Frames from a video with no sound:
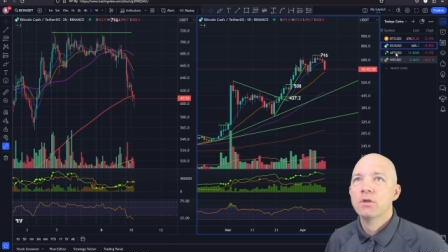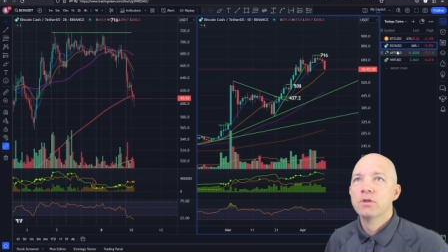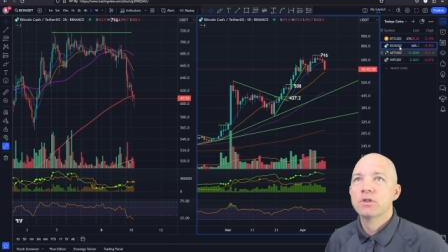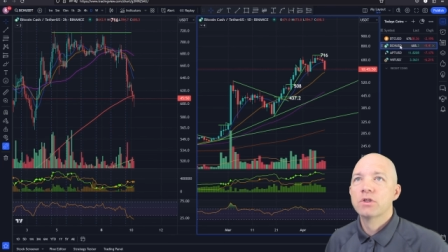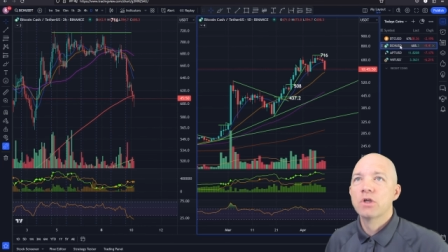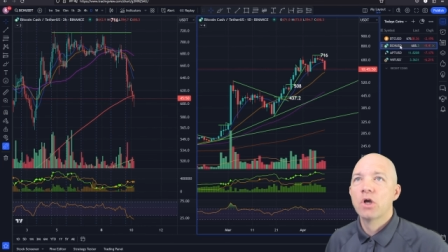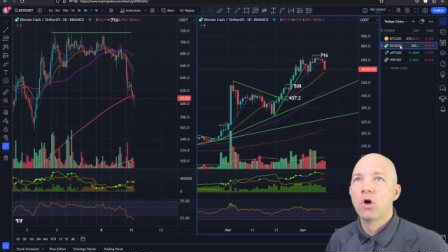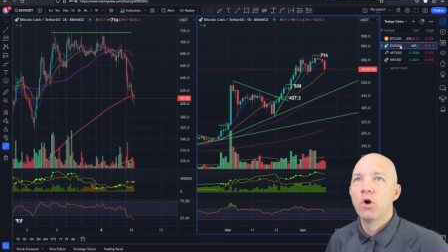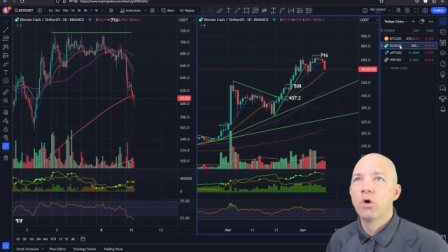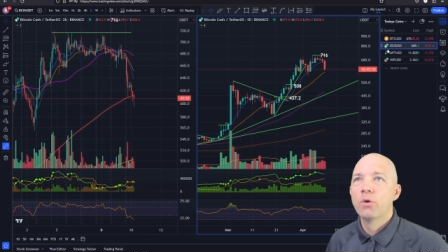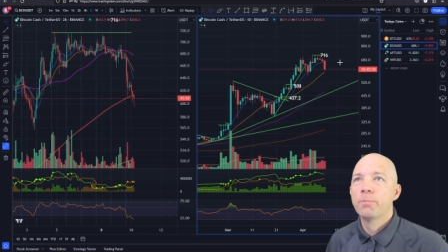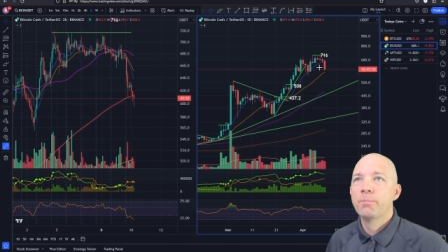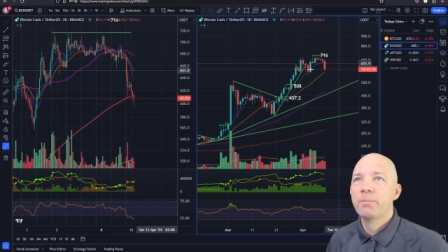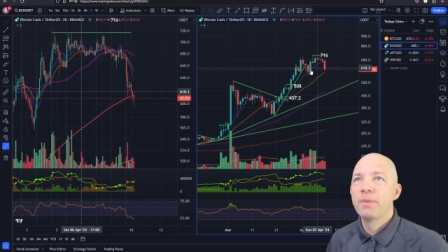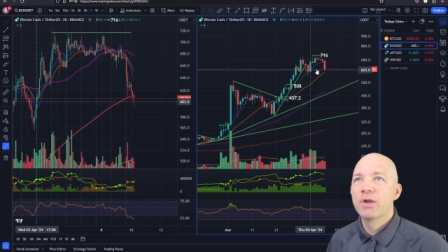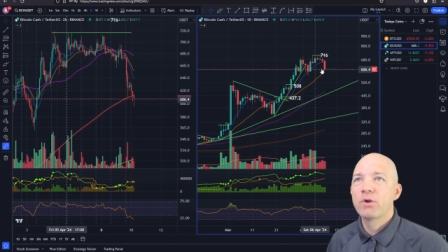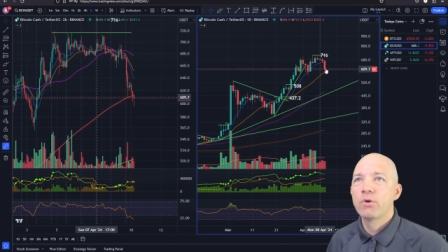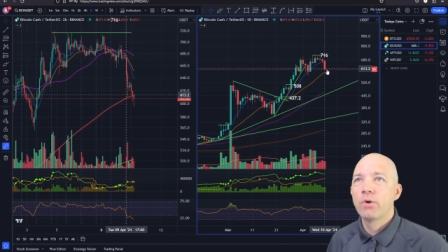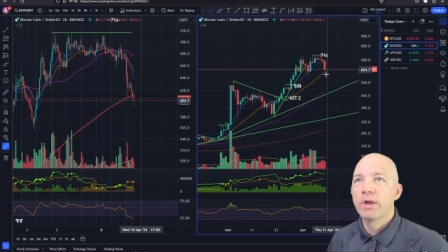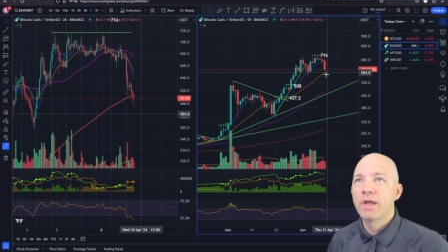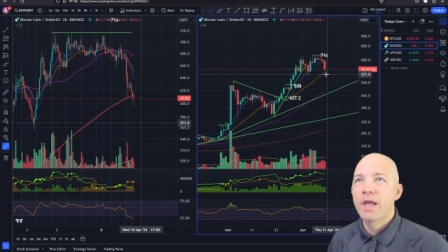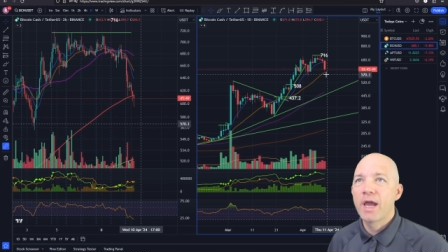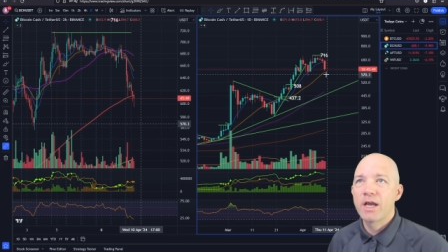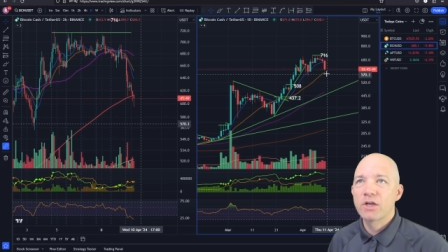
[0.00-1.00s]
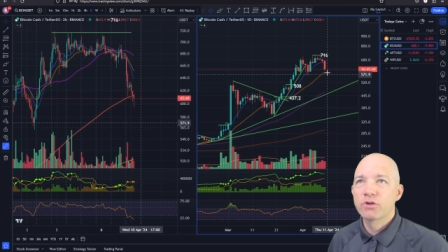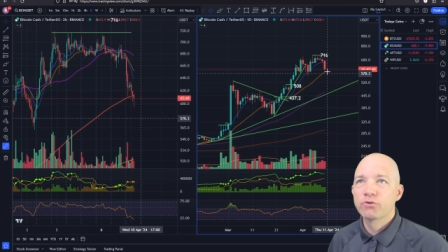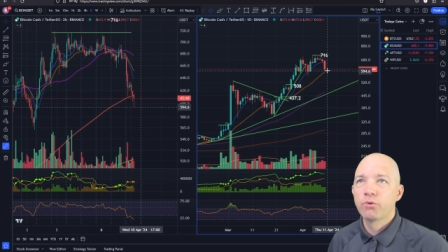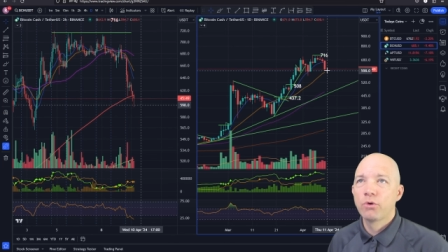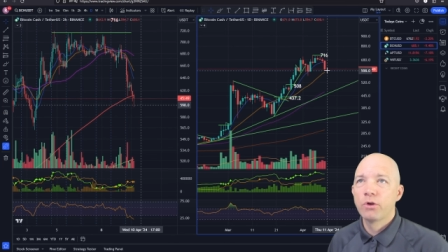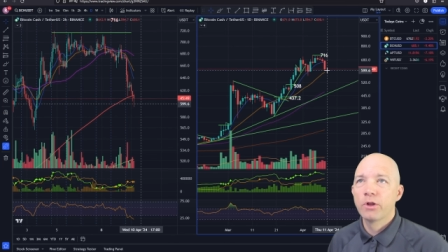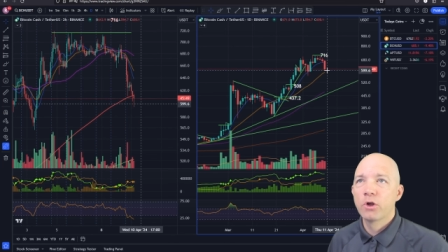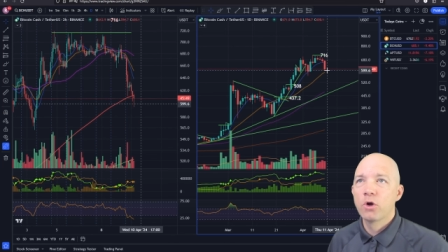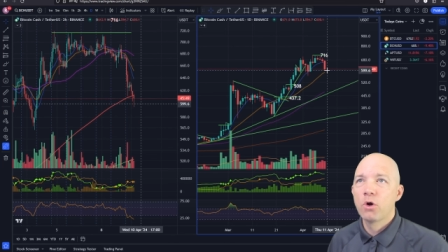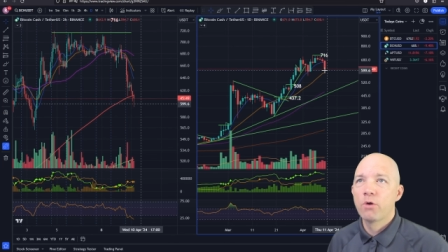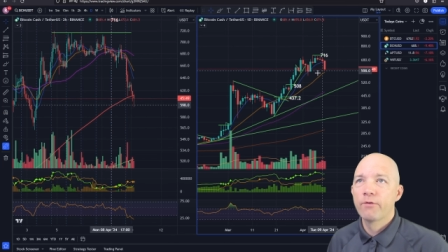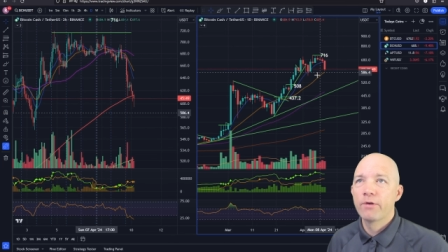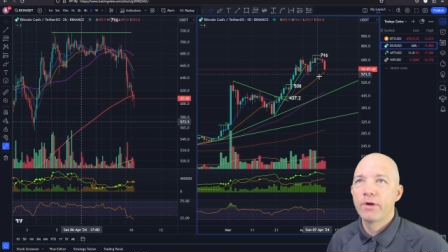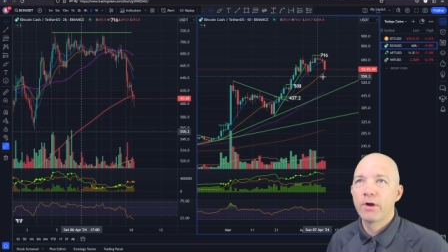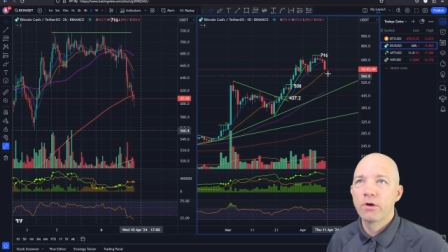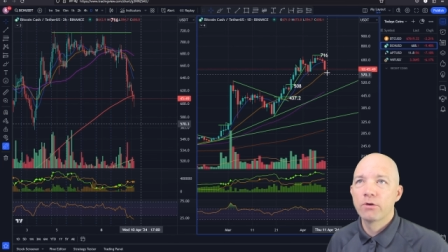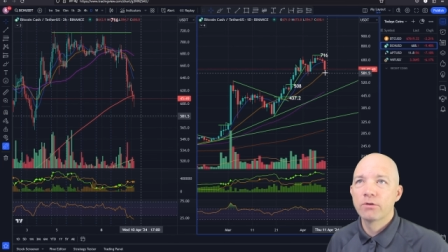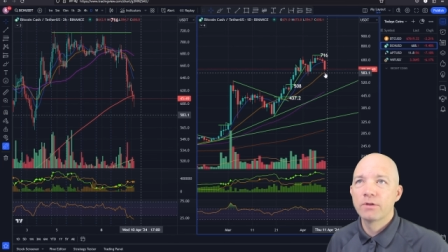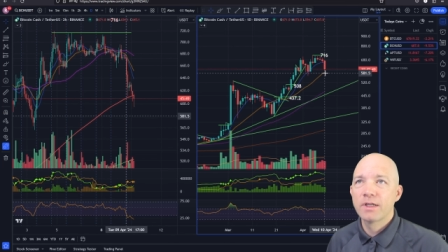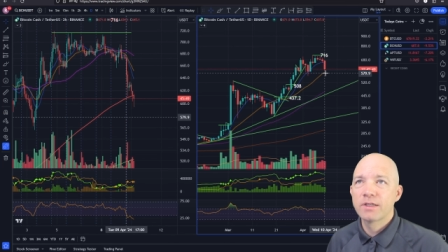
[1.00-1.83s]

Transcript: So Bitcoin Cash rolling over here.